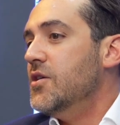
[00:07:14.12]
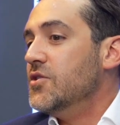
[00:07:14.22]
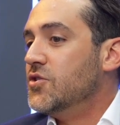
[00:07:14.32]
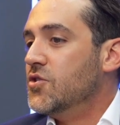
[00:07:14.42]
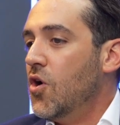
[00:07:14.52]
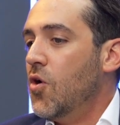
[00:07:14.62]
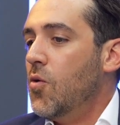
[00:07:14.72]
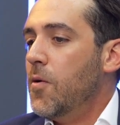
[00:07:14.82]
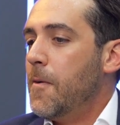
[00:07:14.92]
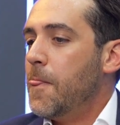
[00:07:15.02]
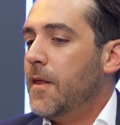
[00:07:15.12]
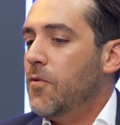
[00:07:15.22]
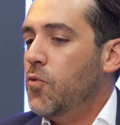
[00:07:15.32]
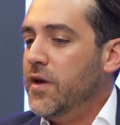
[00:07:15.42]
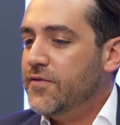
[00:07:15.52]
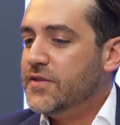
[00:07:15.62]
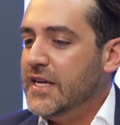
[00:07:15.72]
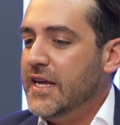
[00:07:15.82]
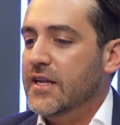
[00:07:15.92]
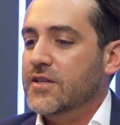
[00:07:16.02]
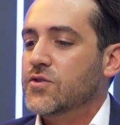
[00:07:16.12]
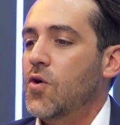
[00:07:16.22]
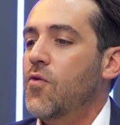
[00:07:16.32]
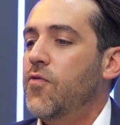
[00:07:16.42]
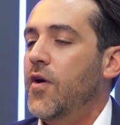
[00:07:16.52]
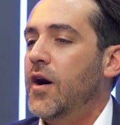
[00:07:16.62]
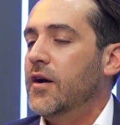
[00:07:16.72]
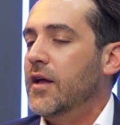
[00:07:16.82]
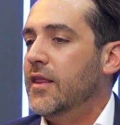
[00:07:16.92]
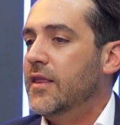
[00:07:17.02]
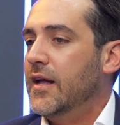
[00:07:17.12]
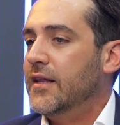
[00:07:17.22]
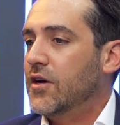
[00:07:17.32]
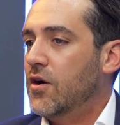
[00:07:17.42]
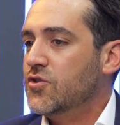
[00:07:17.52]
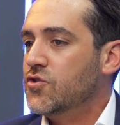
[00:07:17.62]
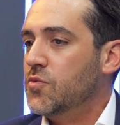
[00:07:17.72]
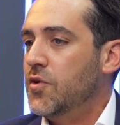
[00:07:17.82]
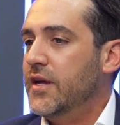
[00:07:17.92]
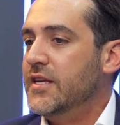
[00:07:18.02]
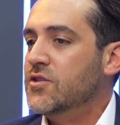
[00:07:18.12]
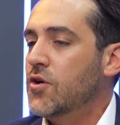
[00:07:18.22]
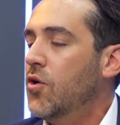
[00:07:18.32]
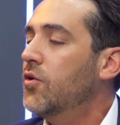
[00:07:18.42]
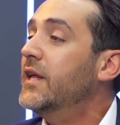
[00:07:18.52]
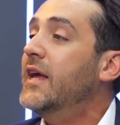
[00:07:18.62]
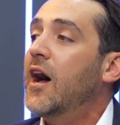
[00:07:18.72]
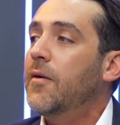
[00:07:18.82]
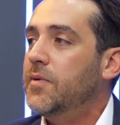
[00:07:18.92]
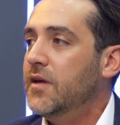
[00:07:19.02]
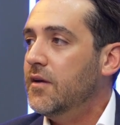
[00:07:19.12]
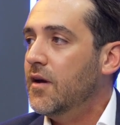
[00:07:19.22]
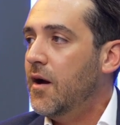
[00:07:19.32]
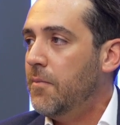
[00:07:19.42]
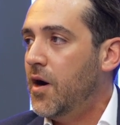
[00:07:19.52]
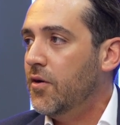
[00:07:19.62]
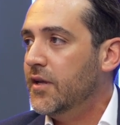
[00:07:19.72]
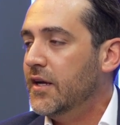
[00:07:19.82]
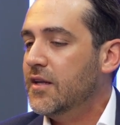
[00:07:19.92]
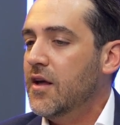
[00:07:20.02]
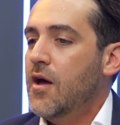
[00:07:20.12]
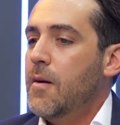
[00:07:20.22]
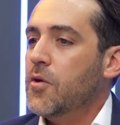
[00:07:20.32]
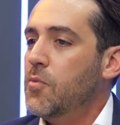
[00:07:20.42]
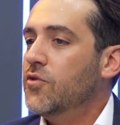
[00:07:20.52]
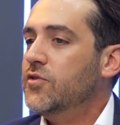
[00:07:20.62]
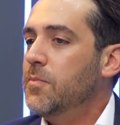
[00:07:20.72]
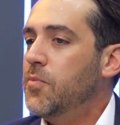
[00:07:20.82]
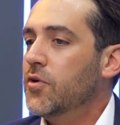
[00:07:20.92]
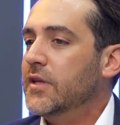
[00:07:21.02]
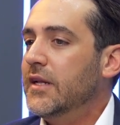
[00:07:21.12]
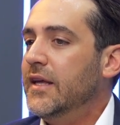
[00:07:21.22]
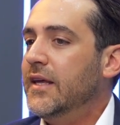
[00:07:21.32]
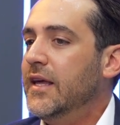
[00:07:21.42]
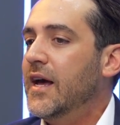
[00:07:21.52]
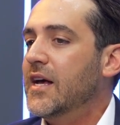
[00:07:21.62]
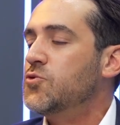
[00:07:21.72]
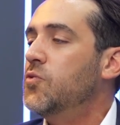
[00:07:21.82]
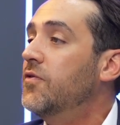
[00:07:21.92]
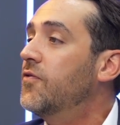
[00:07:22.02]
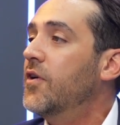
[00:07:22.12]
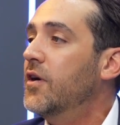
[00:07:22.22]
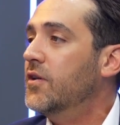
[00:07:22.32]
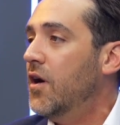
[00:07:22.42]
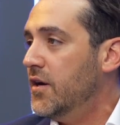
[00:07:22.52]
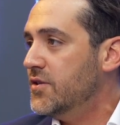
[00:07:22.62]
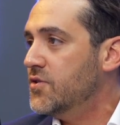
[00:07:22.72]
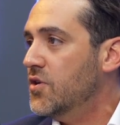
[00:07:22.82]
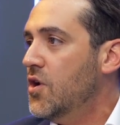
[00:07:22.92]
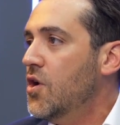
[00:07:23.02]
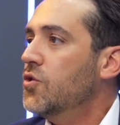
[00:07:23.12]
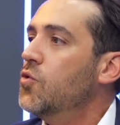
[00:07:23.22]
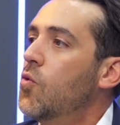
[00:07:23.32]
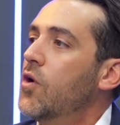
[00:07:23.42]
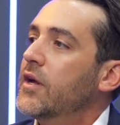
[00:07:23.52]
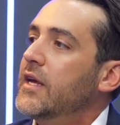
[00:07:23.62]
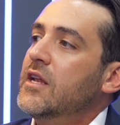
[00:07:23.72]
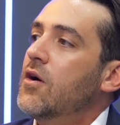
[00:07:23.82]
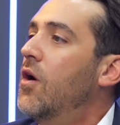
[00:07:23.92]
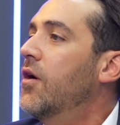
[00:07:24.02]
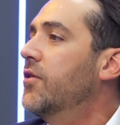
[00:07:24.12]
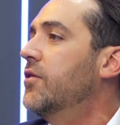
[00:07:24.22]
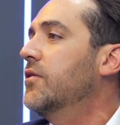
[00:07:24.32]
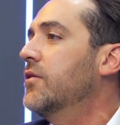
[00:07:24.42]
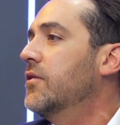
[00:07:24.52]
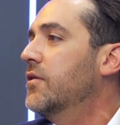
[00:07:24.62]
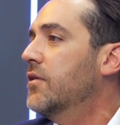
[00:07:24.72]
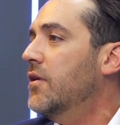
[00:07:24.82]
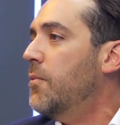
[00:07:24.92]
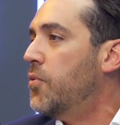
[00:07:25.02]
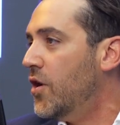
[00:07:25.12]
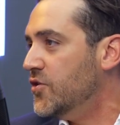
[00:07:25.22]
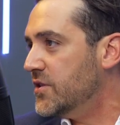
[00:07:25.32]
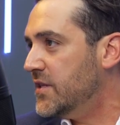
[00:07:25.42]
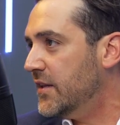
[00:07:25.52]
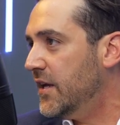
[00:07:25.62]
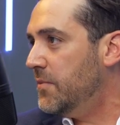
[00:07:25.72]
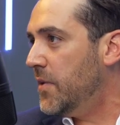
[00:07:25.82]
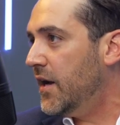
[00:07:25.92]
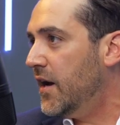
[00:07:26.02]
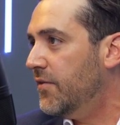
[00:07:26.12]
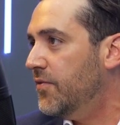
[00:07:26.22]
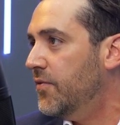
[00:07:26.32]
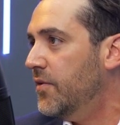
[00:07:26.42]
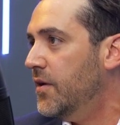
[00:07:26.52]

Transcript: So we've seen so far that the customer is not only happy about that, but most importantly, he has referred us to work in other oh. projects that they might have.